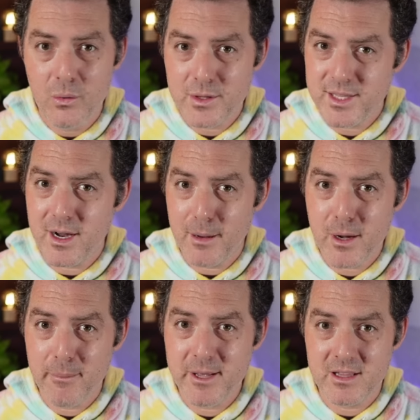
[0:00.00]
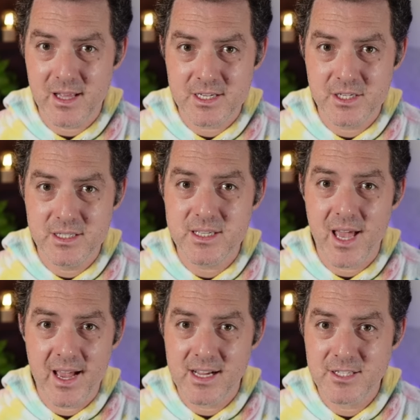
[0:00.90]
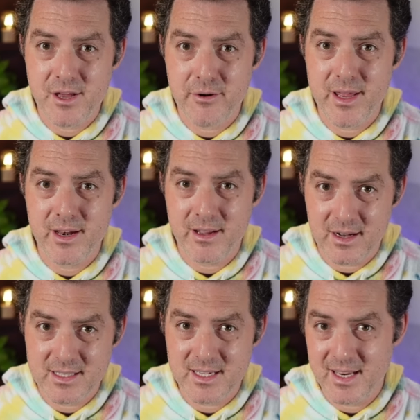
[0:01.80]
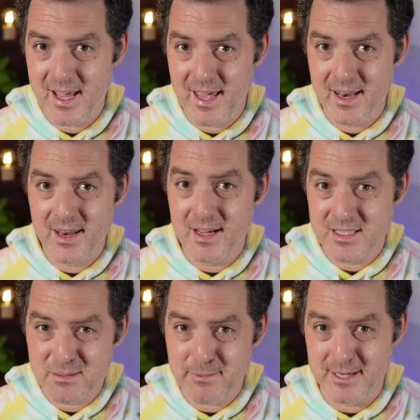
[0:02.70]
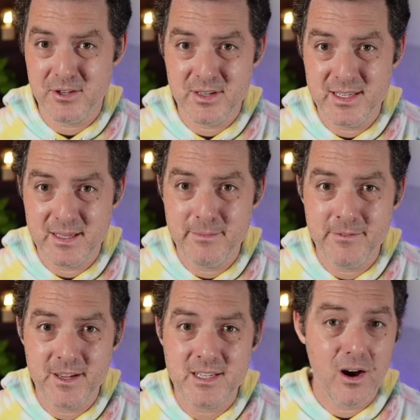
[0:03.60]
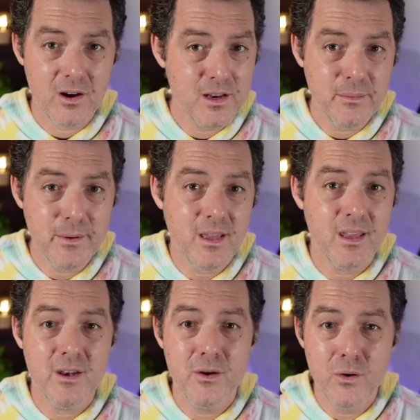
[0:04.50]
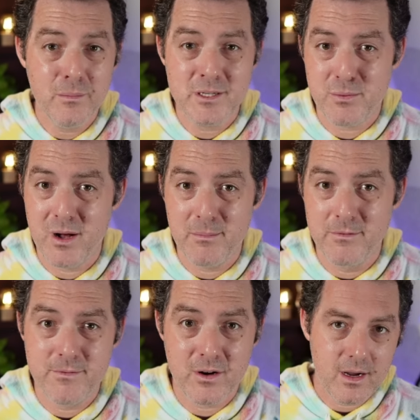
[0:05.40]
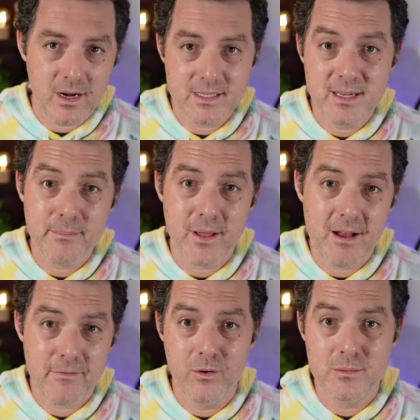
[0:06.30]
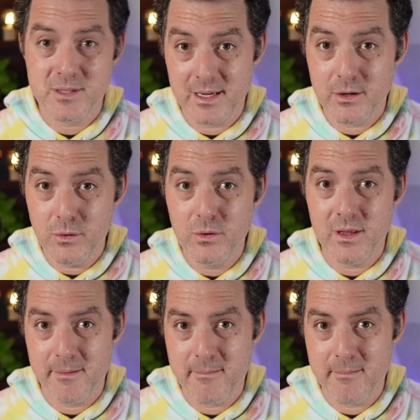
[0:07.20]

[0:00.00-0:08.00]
With the upcoming elections, AI generated content content and especially deepfakes are going to be an enormous problem for content platforms like Google and